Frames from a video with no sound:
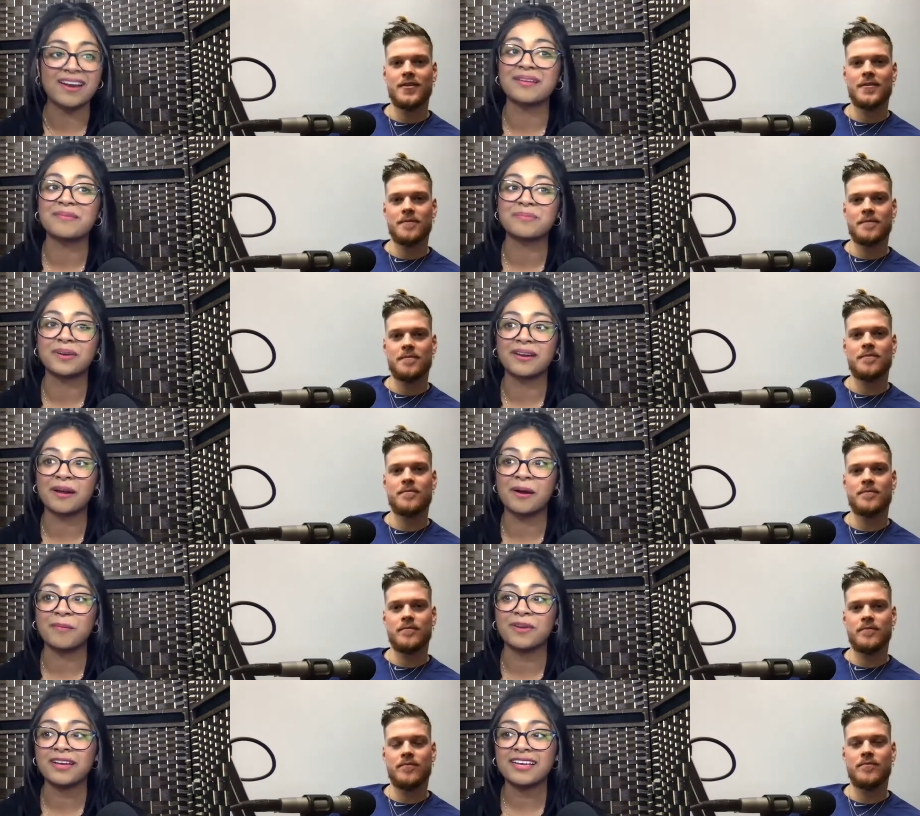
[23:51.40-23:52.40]
Speaker 1: it but
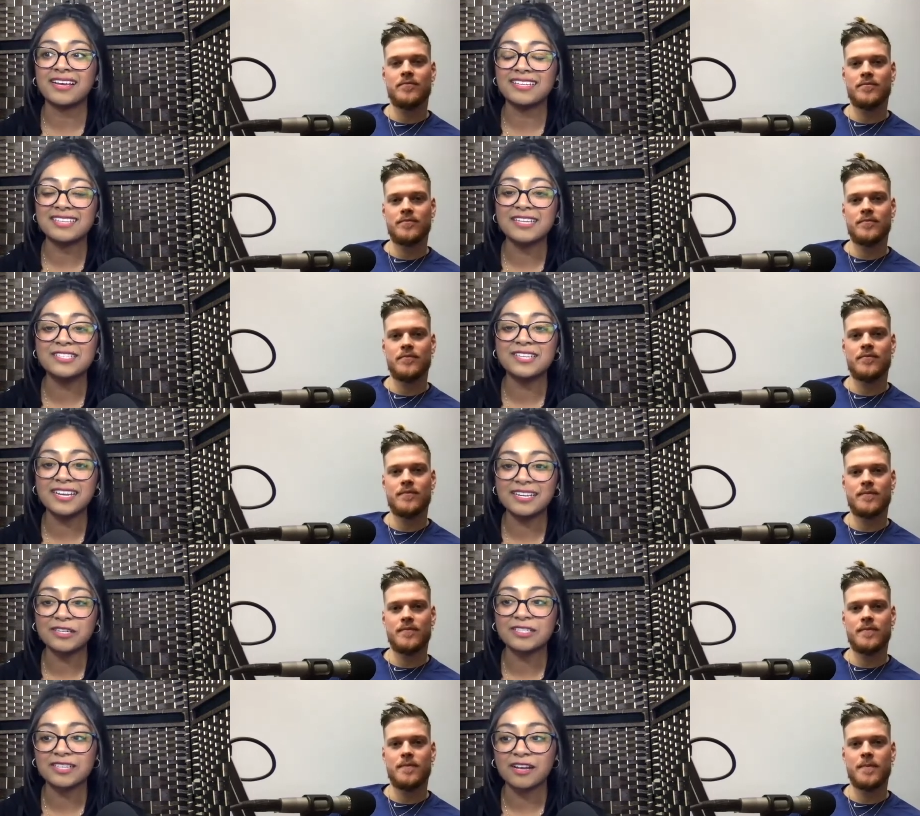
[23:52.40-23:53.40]
um it's educating
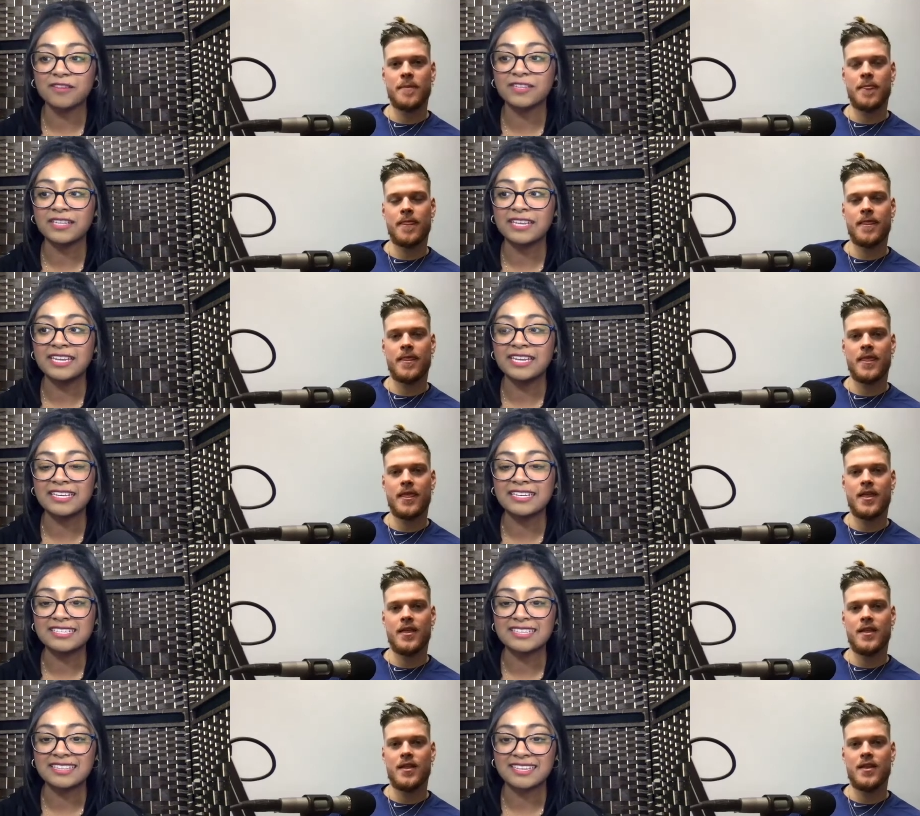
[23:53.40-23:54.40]
yourself and leaning
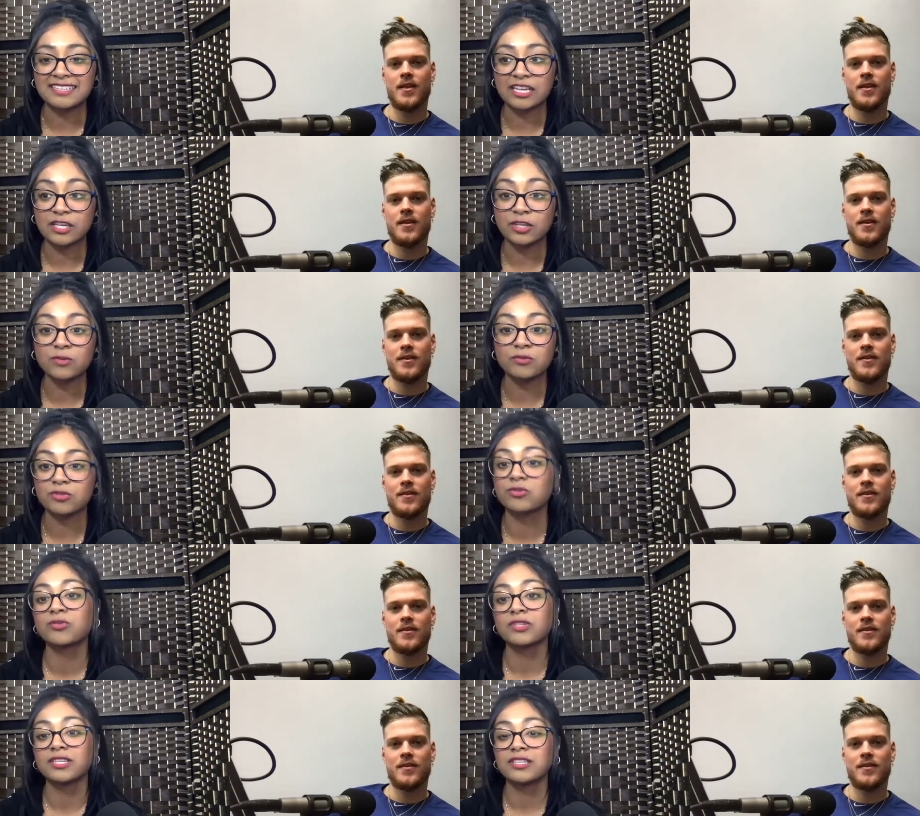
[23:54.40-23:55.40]
into things that you
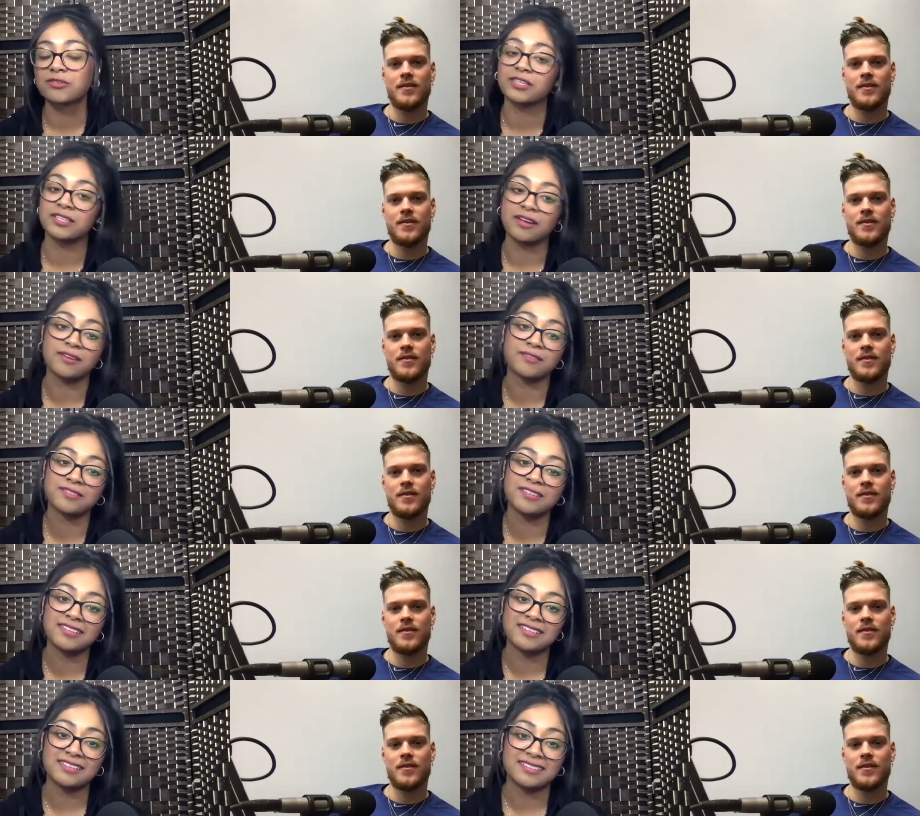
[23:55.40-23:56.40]
truly truly love
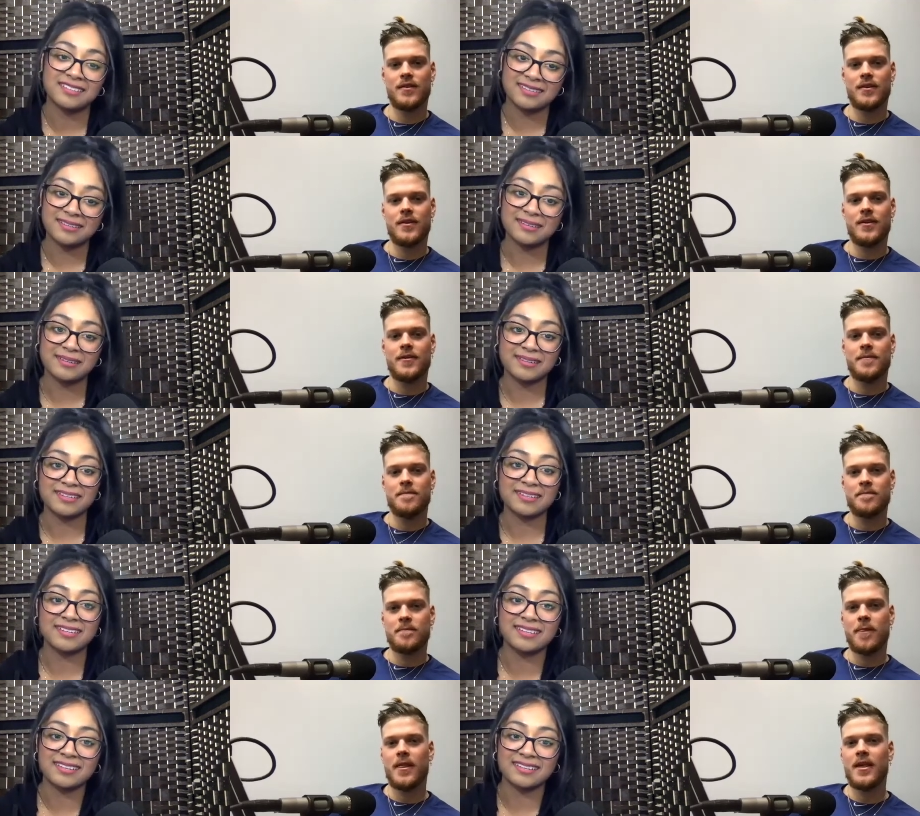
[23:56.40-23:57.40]

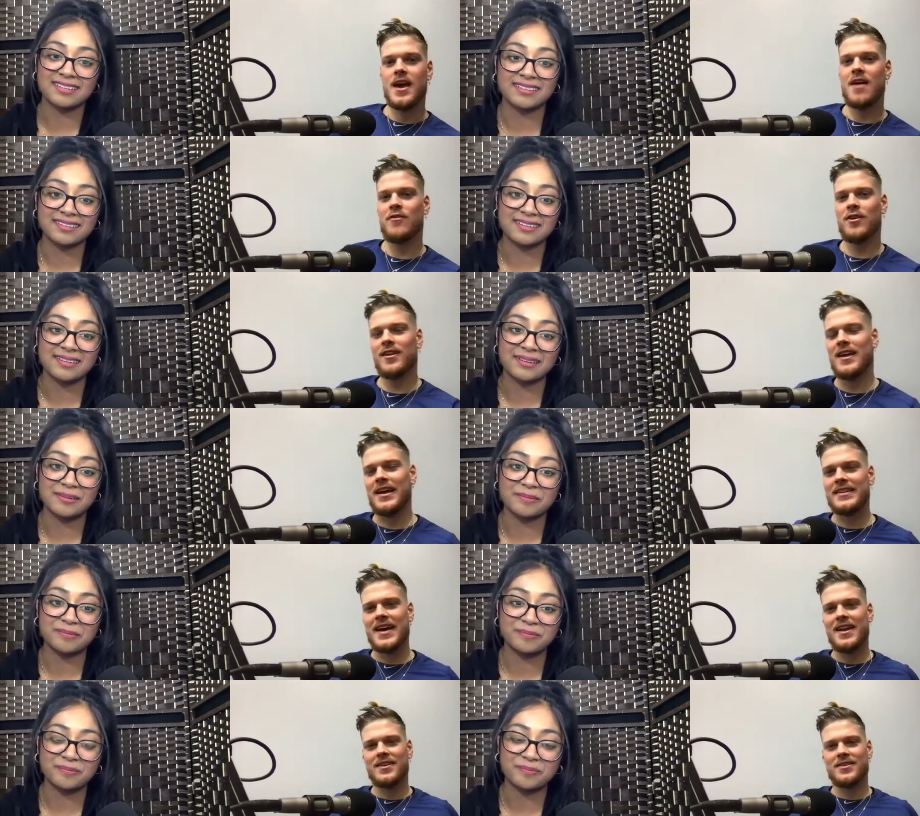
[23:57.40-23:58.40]
Speaker 2: yeah i really like
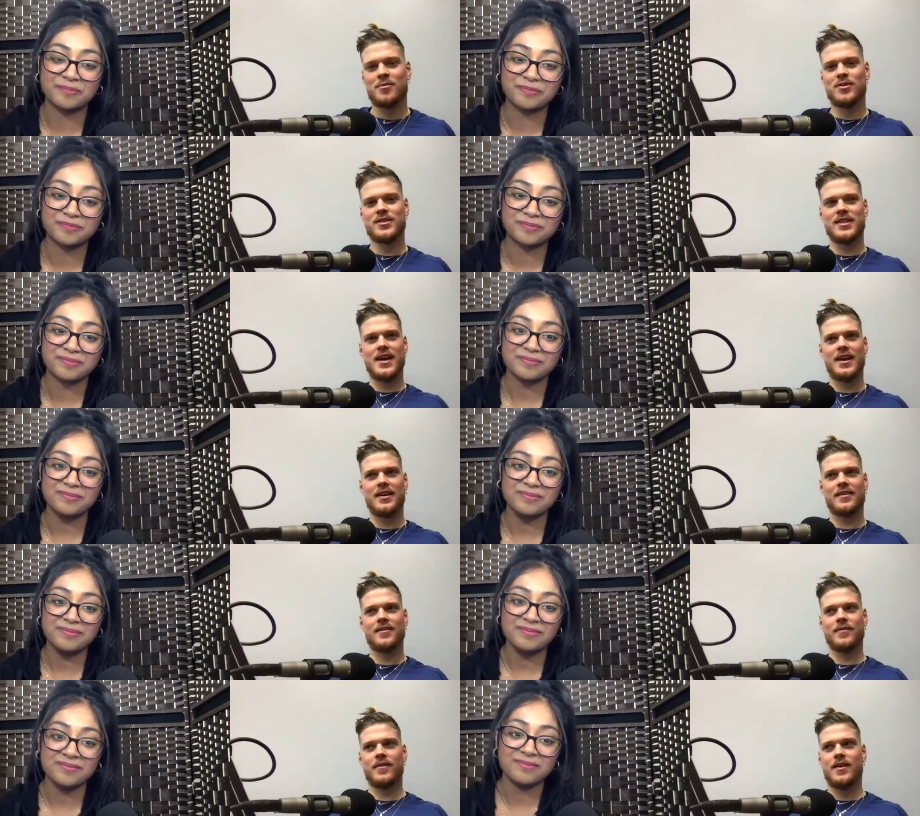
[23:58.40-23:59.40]
that it's almost
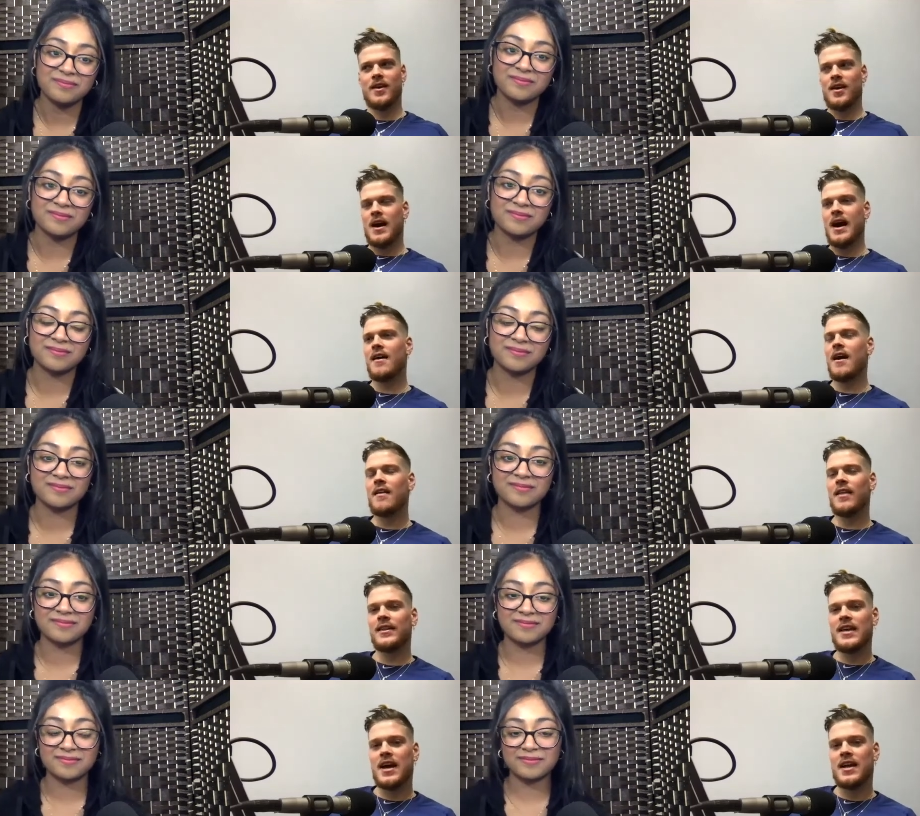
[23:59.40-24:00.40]
like I, I,
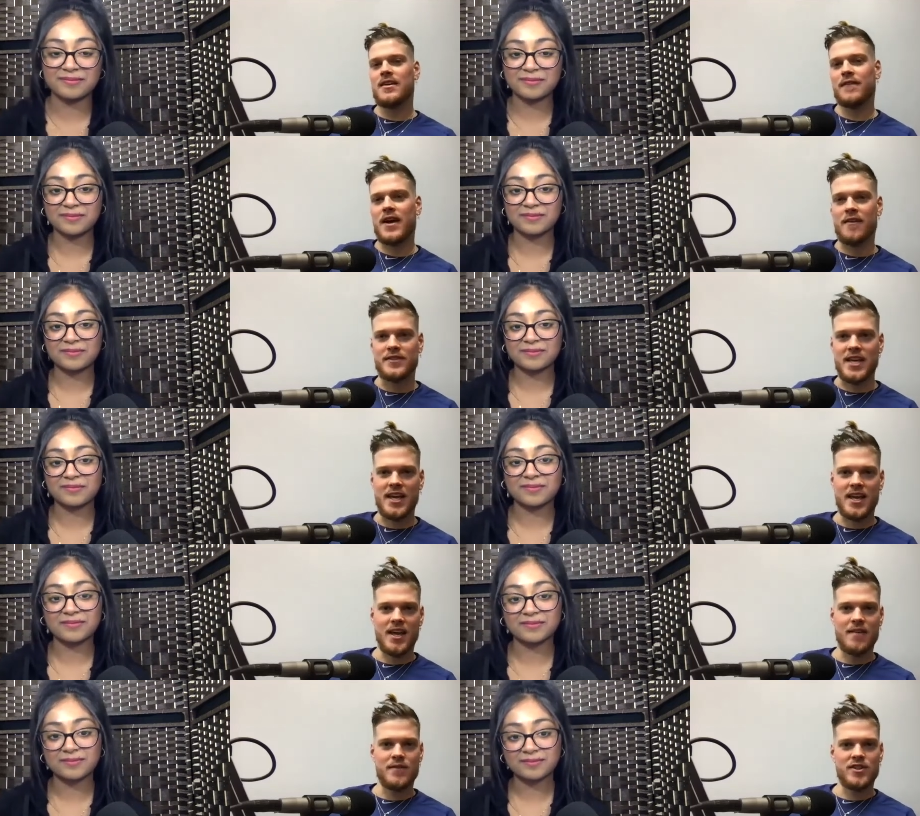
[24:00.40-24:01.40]
like the idea of kind of
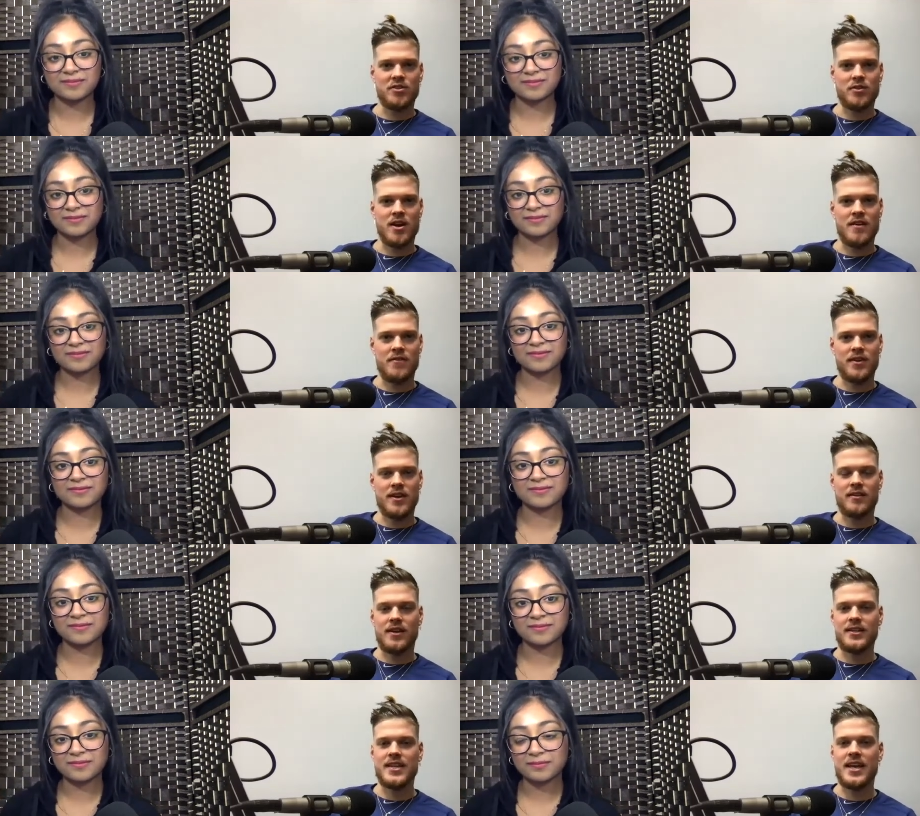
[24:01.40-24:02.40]
taking inventory on everything,
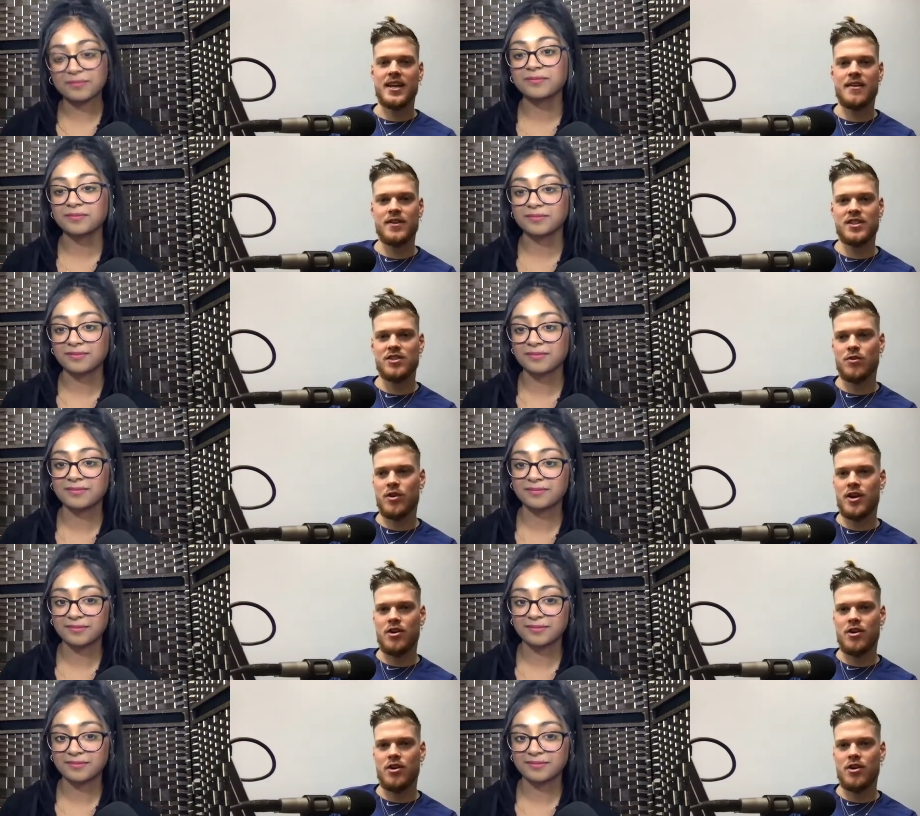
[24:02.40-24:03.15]
like taking inventory